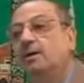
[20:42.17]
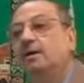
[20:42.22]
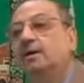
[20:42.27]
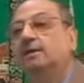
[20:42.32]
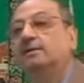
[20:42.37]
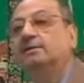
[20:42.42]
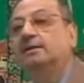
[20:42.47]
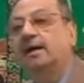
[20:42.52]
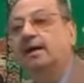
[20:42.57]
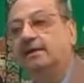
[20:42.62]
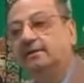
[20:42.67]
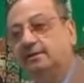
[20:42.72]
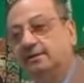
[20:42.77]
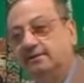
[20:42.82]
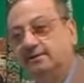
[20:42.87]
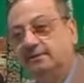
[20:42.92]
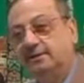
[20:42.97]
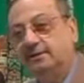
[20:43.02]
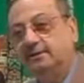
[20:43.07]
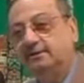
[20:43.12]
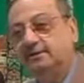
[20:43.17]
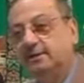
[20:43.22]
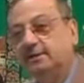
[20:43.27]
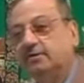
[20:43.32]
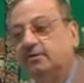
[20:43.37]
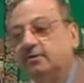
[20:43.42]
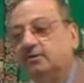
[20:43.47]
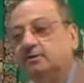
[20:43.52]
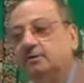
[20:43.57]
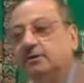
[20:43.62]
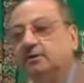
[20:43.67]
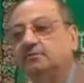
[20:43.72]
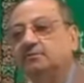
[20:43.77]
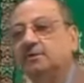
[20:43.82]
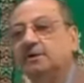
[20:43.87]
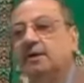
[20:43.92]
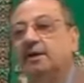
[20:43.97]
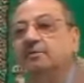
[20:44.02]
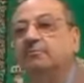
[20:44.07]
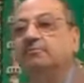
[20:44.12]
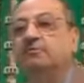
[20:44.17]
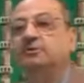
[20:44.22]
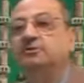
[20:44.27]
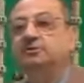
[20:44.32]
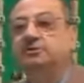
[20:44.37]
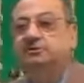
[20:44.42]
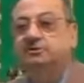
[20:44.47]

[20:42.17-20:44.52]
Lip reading: The other thing that Dr. Abdurrahim wishes